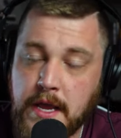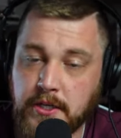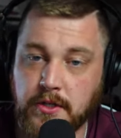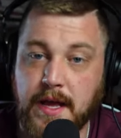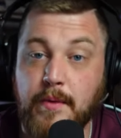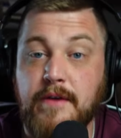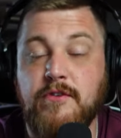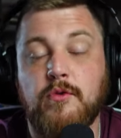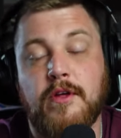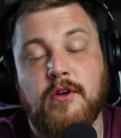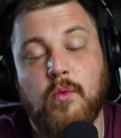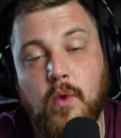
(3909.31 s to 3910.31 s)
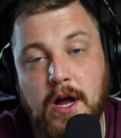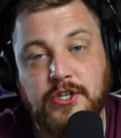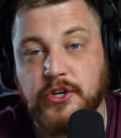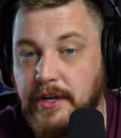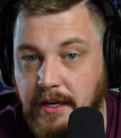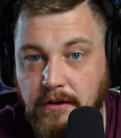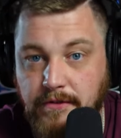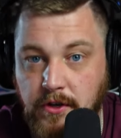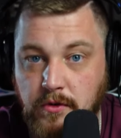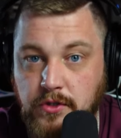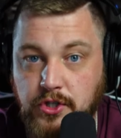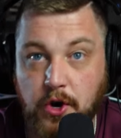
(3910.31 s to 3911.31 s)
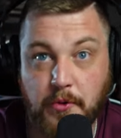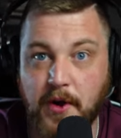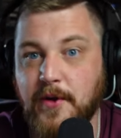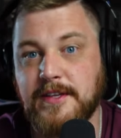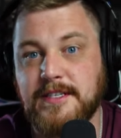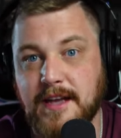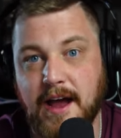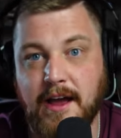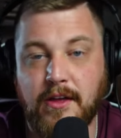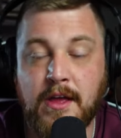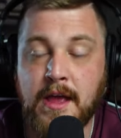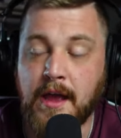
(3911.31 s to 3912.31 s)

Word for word: So that way, if you'd rather watch your interviews, Joe Rogan style,